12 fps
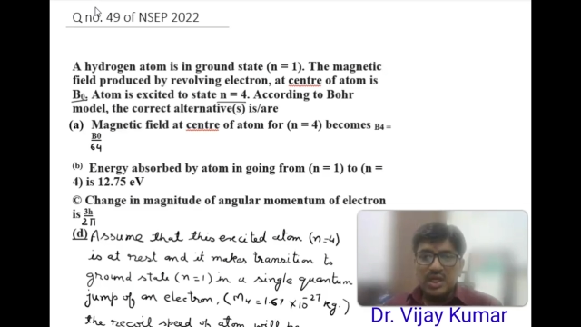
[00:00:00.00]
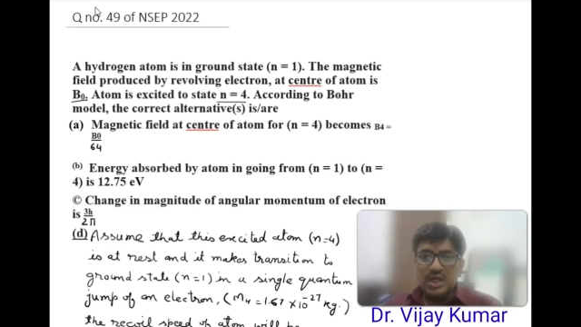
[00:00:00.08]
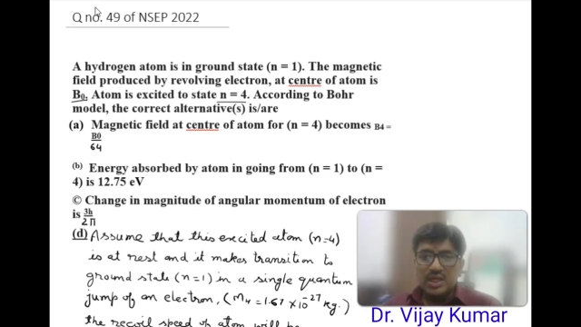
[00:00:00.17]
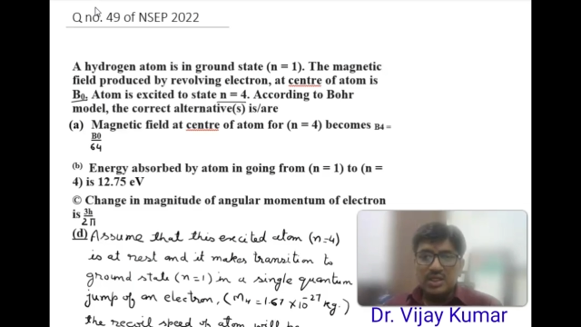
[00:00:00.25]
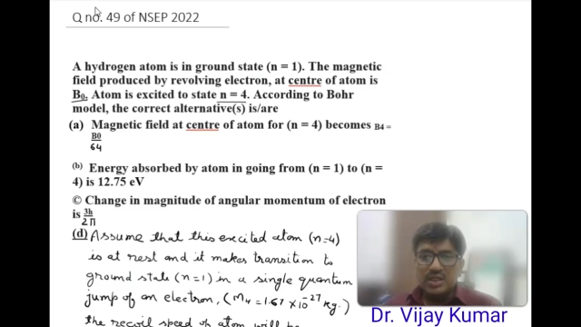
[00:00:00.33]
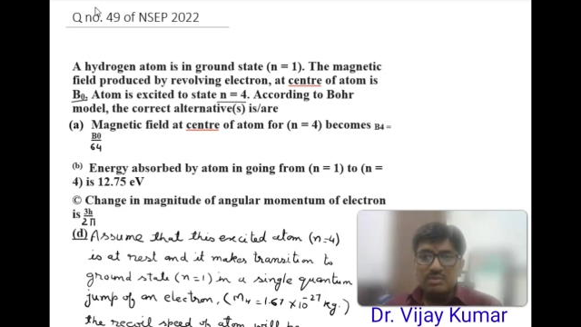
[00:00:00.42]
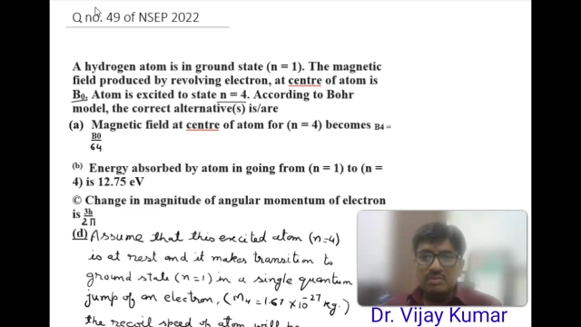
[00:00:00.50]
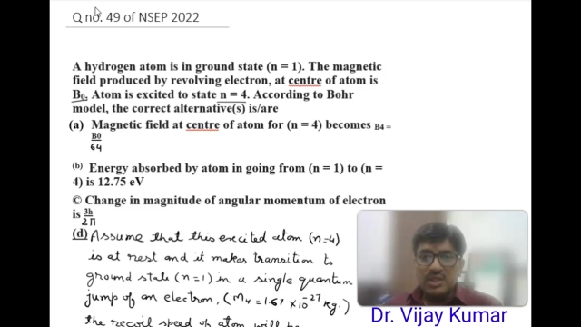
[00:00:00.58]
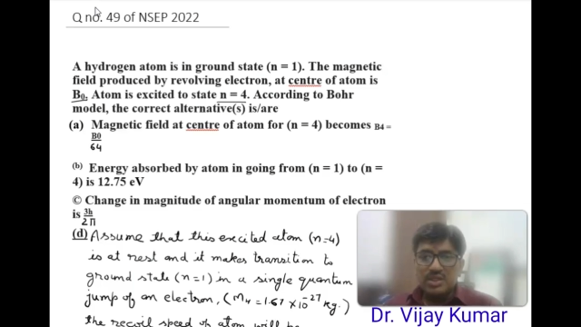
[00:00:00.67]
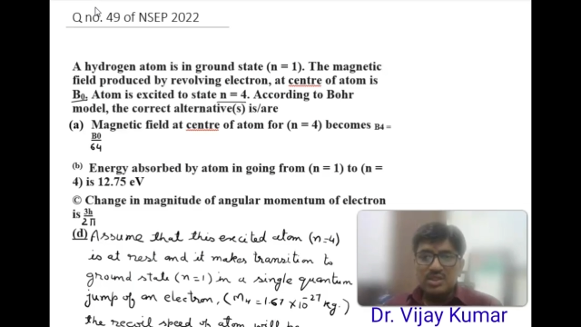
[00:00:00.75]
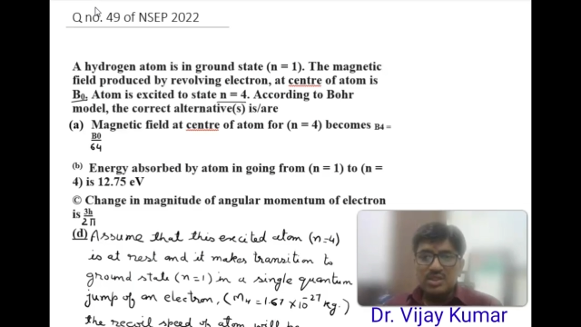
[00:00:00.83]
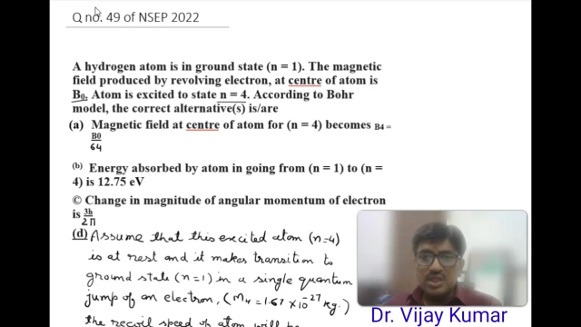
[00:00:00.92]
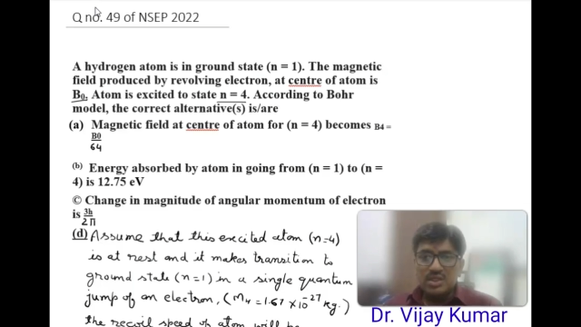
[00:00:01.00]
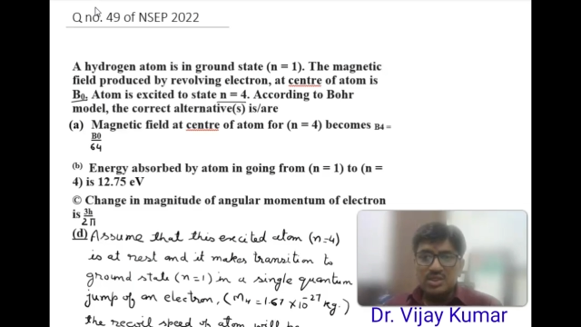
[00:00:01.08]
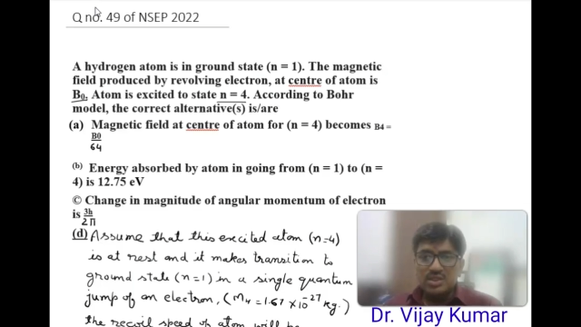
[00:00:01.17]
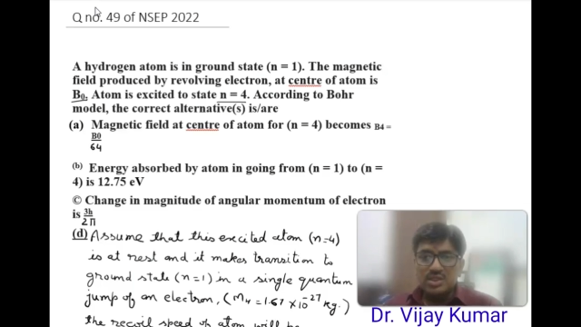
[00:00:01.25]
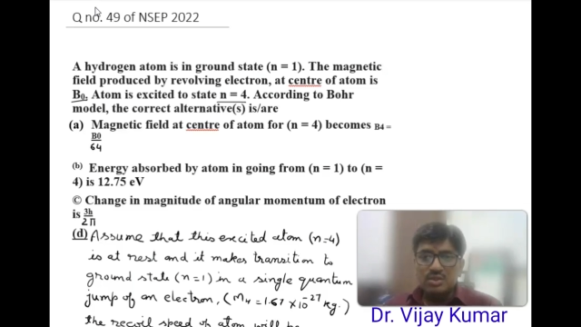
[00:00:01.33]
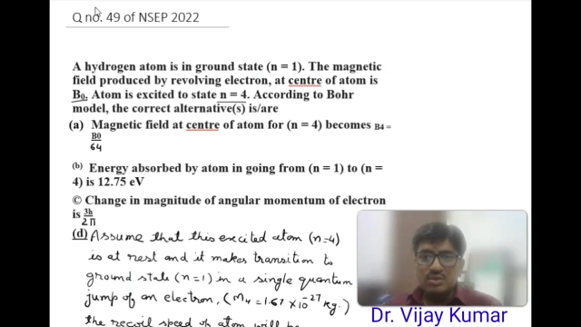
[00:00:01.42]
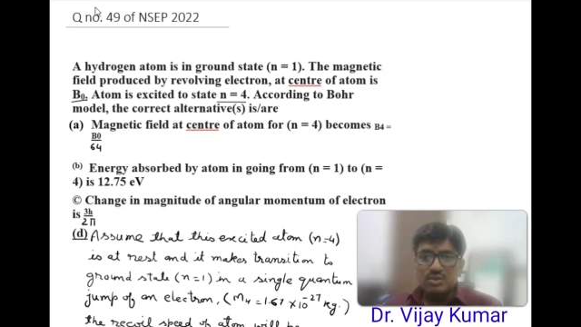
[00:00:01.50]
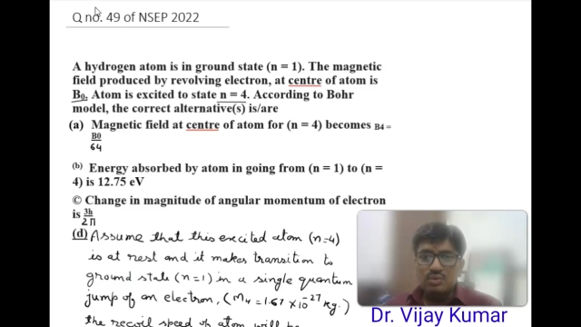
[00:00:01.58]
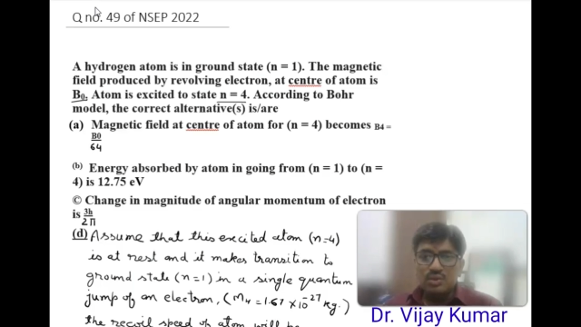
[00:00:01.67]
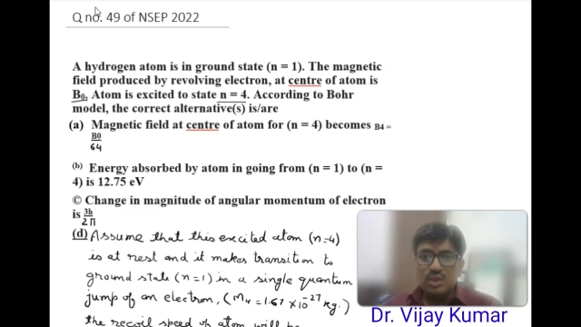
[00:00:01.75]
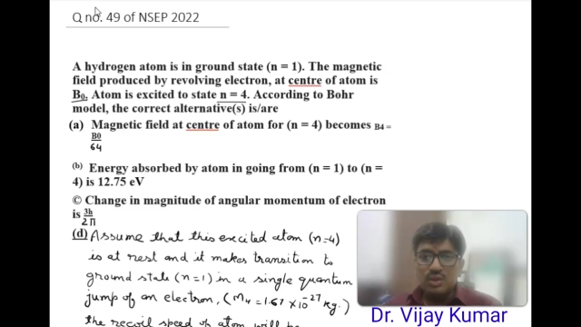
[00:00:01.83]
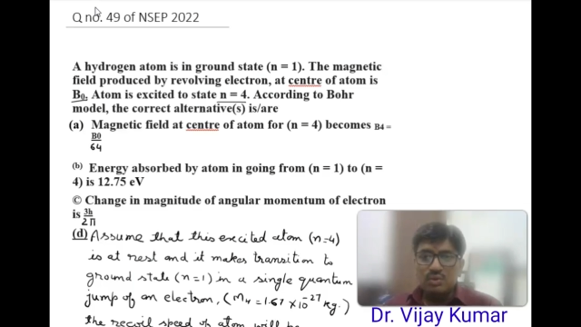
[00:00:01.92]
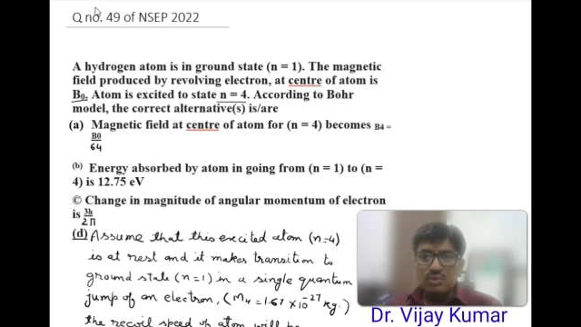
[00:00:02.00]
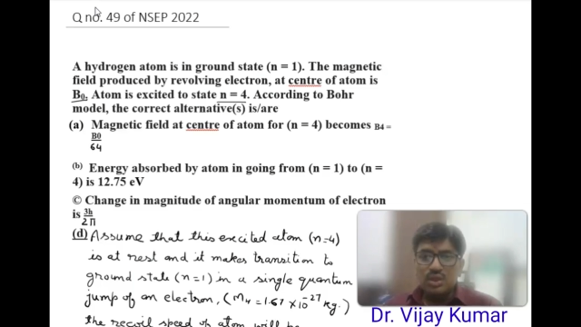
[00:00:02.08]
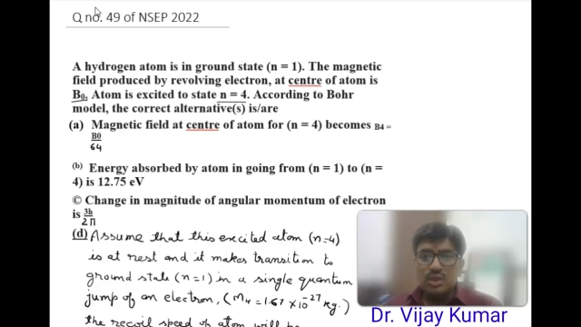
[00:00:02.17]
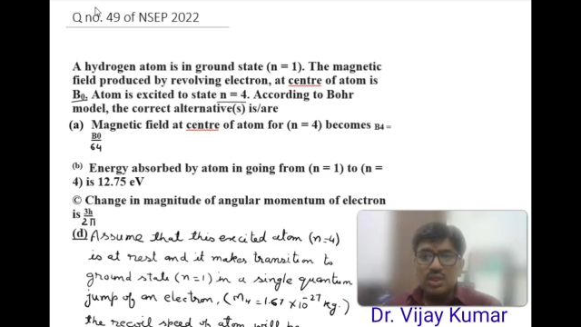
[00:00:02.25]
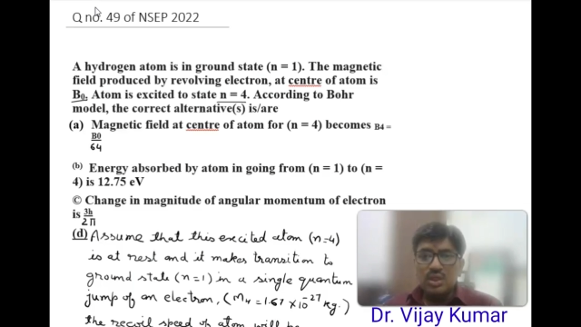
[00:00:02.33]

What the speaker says: and it makes transition to ground